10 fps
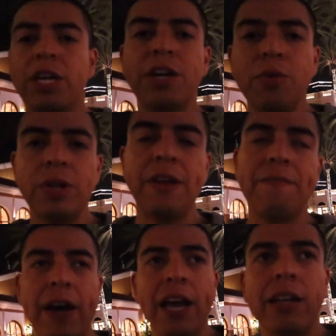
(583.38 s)
I couldn't really
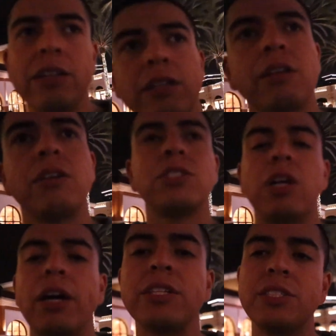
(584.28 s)
find
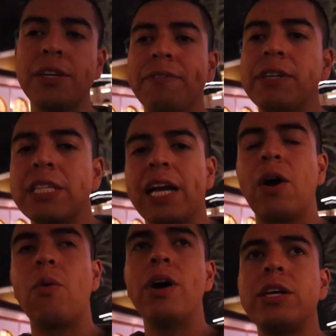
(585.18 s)
stocking stuffers
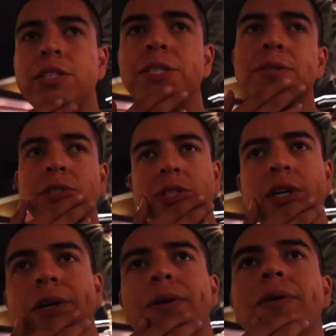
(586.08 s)
like I wanted to,
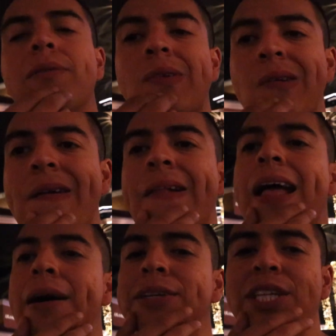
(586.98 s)
so
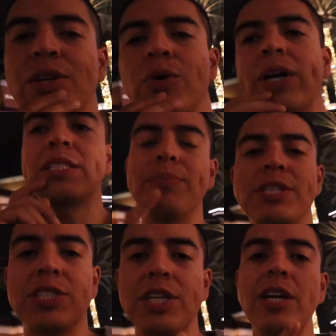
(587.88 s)
I'm just gonna go get some
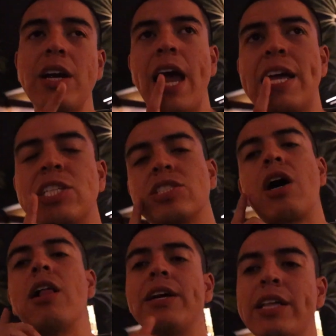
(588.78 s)
dessert and just
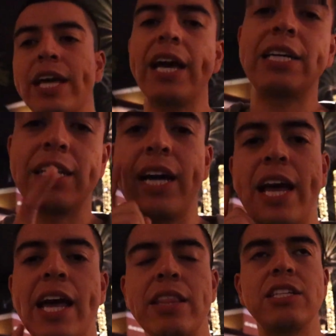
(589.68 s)
call it a day because I
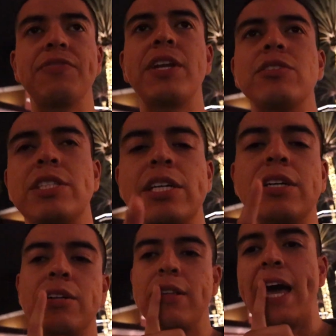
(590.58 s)
gotta edit this video
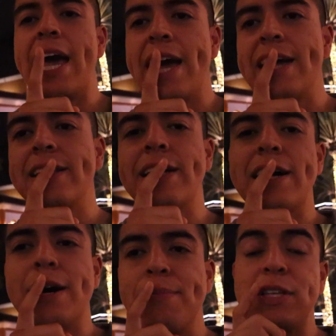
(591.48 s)
still and
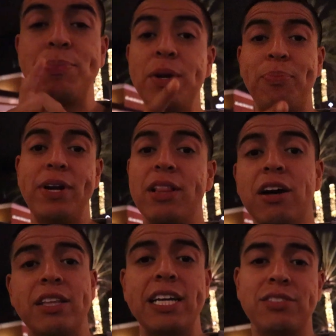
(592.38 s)
um, it's been a pretty
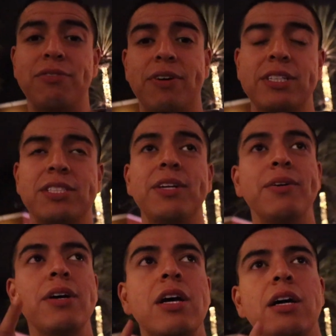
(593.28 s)
long day so far
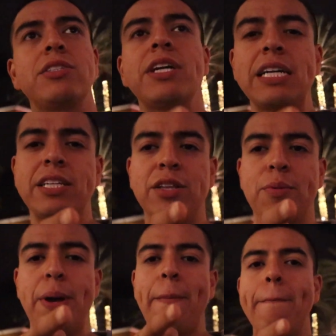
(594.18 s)
so I'll see you guys in a
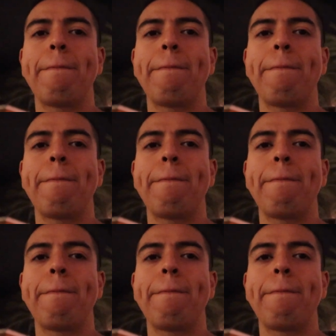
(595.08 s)
little bit.